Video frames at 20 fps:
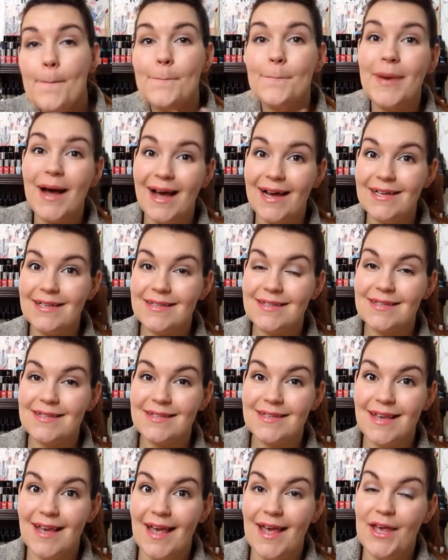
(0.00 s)

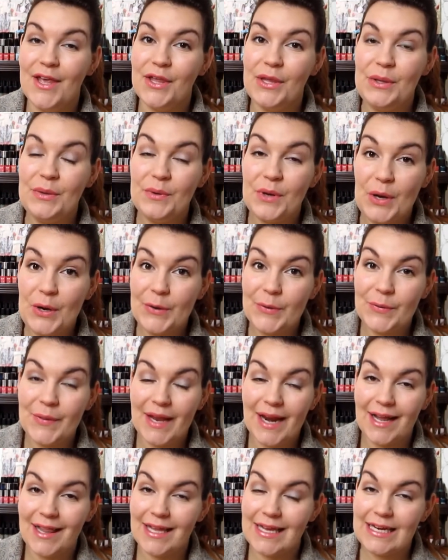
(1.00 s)
But you know
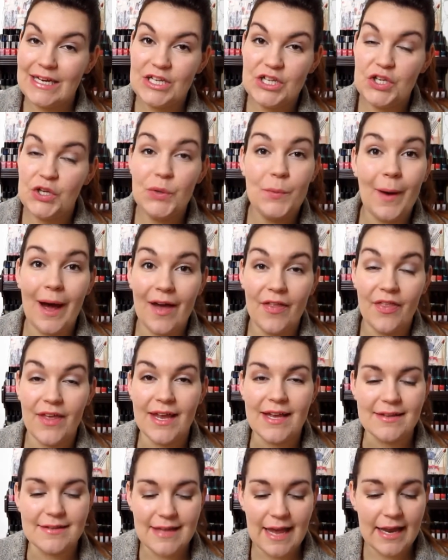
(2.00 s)
that I like to buy
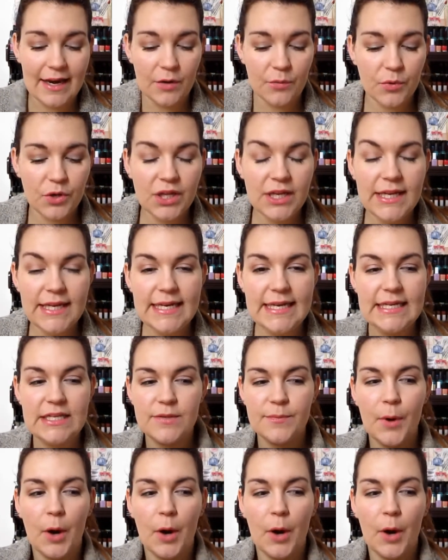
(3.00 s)
things and I really need to